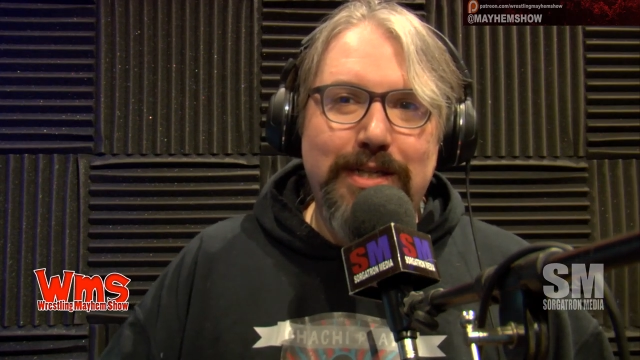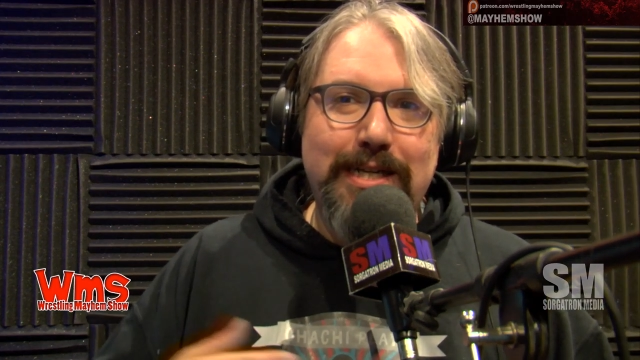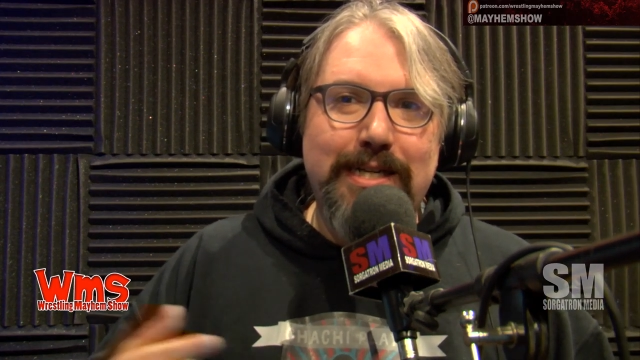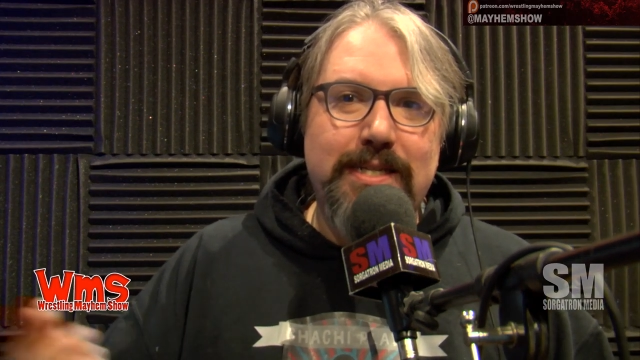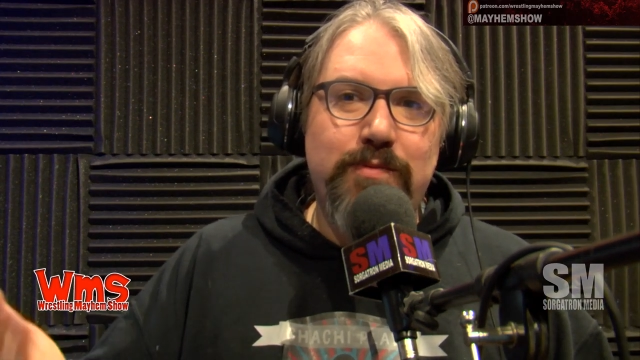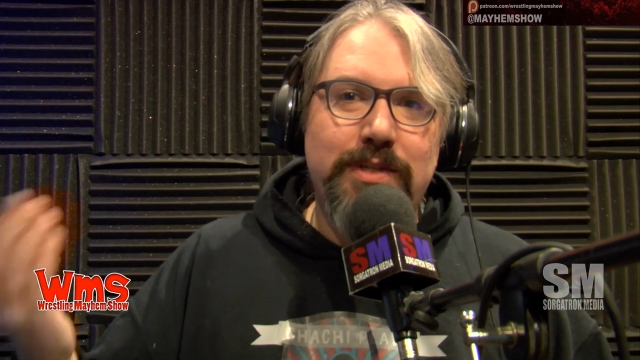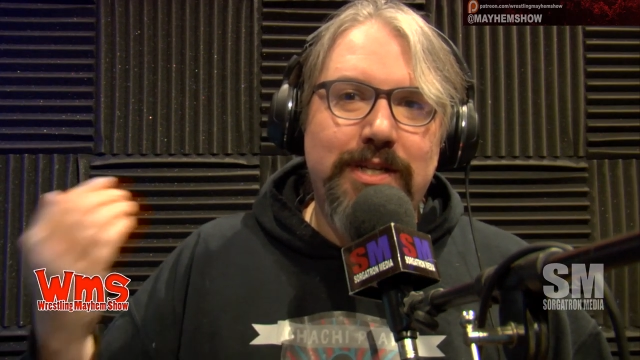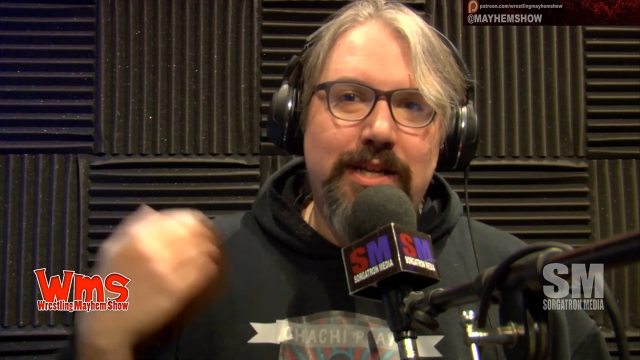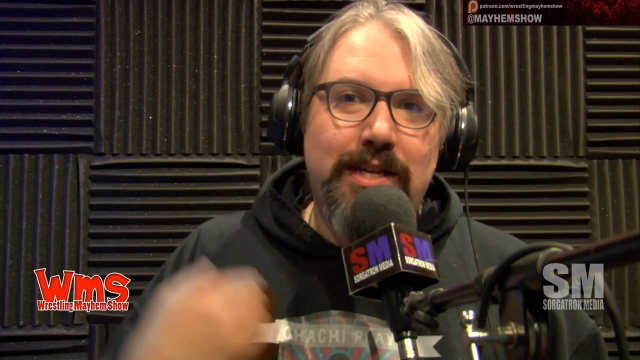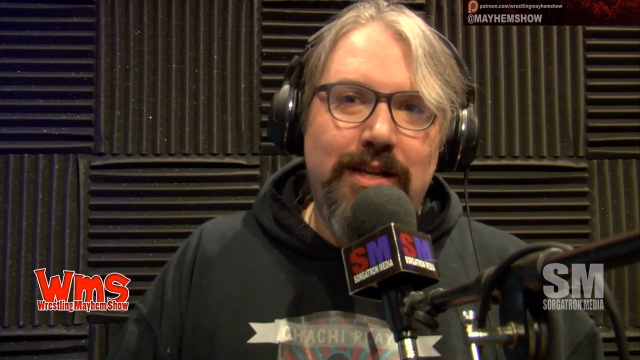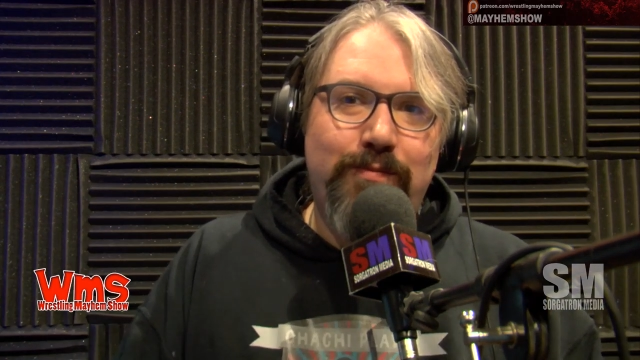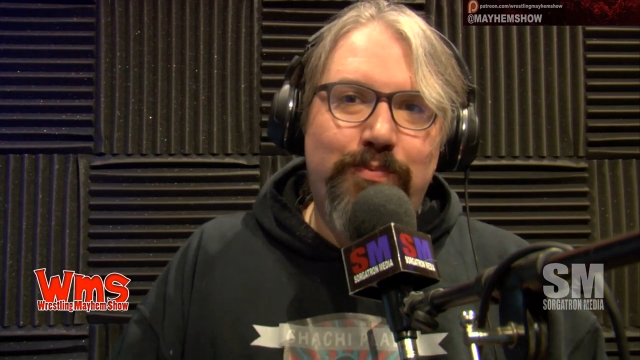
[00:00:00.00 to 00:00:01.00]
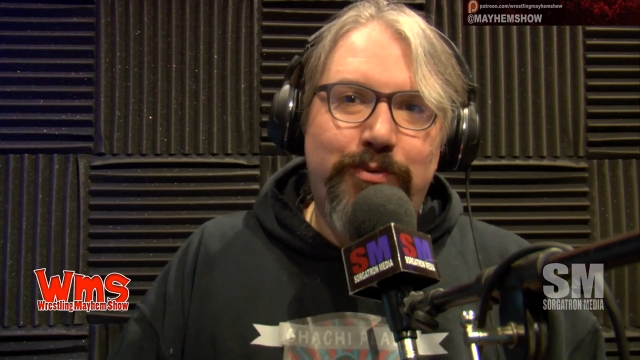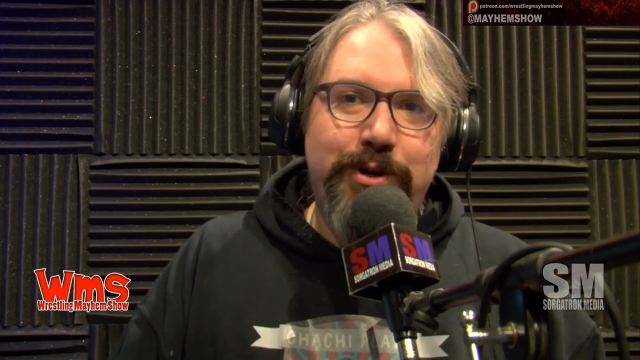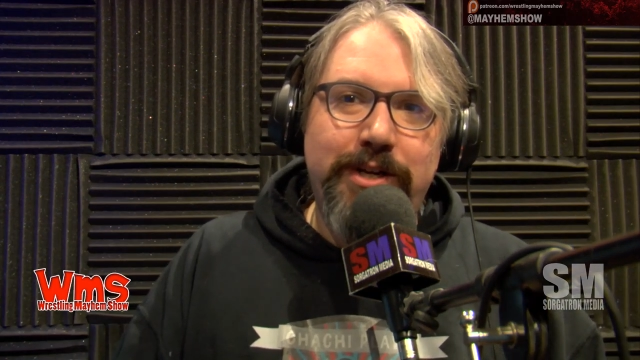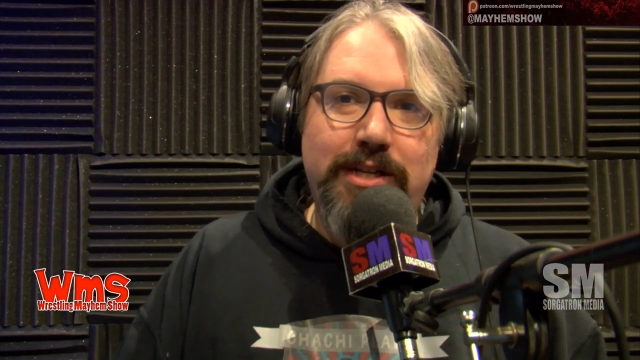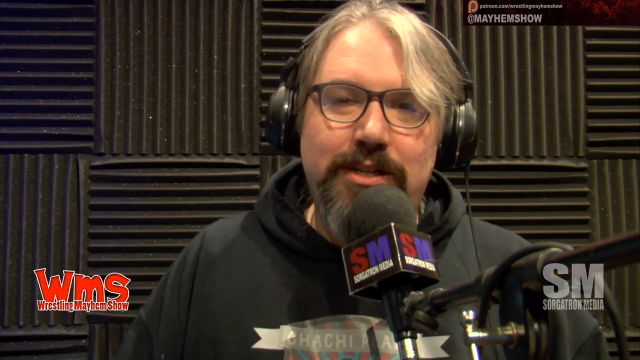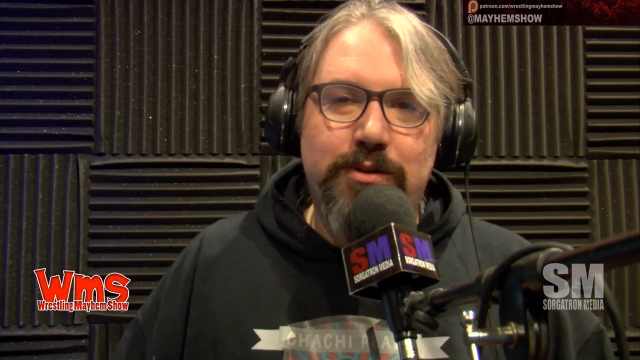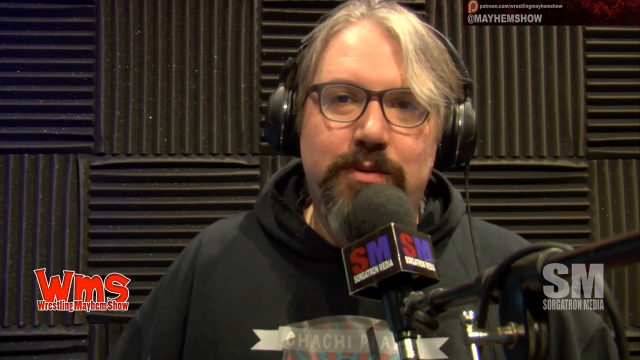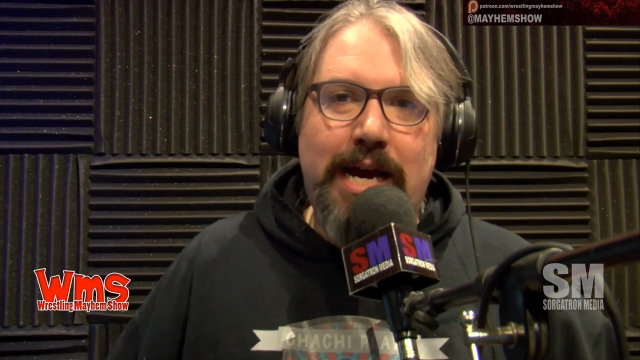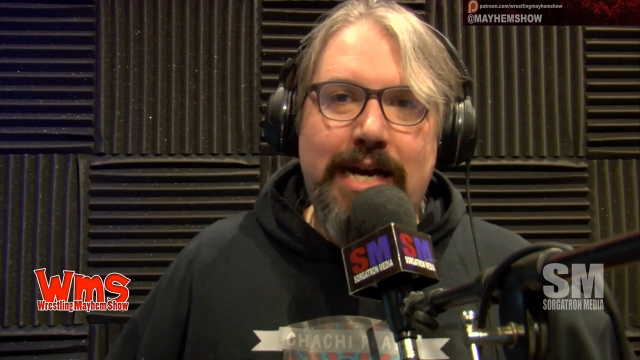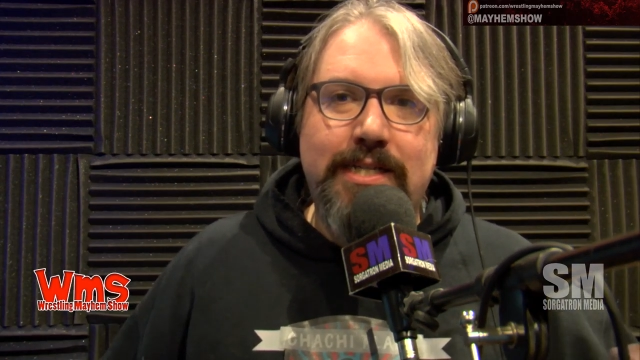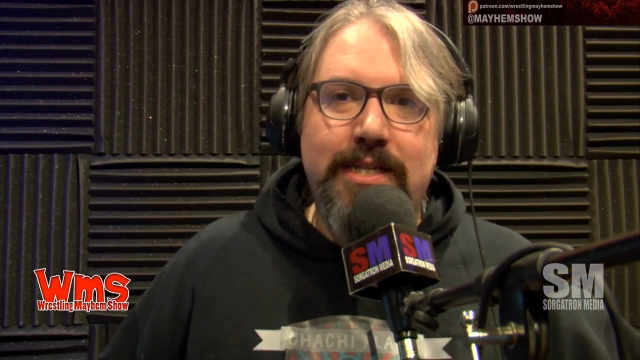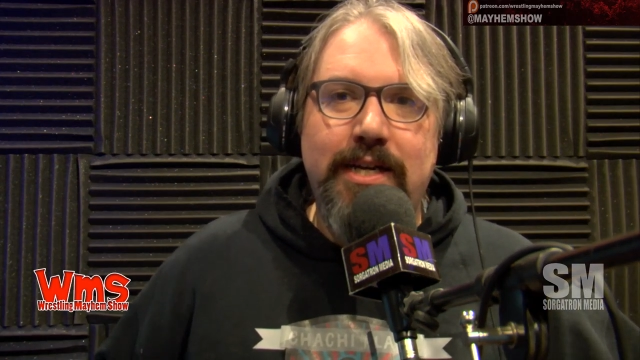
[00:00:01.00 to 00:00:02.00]
because it was a pretty
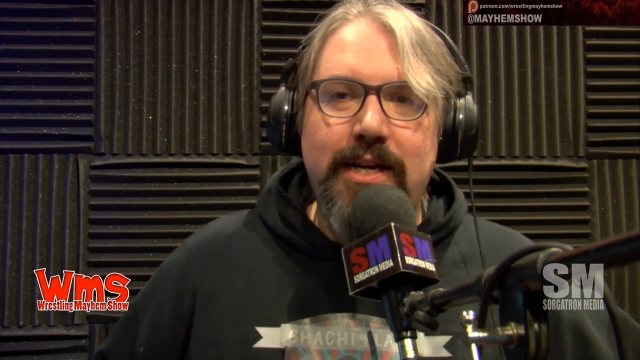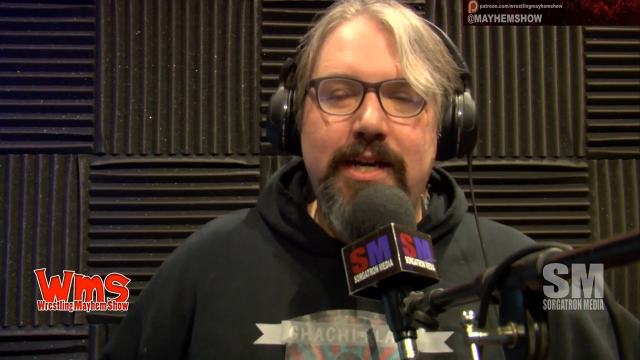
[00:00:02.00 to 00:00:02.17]
direct.